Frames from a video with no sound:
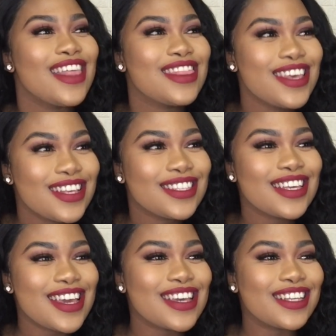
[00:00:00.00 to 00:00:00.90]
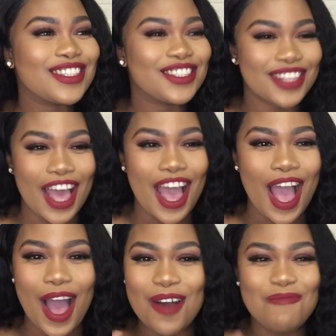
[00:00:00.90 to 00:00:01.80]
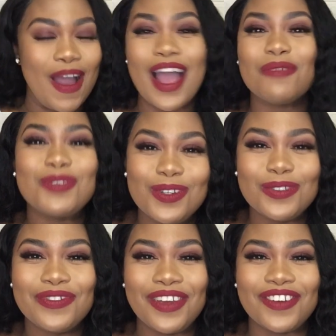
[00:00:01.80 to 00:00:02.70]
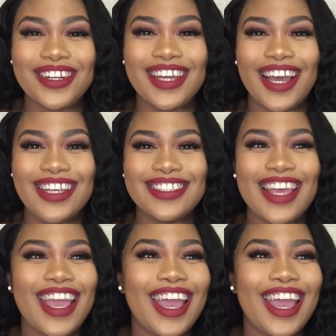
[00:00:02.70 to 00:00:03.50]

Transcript: This is my absolute favorite, guys.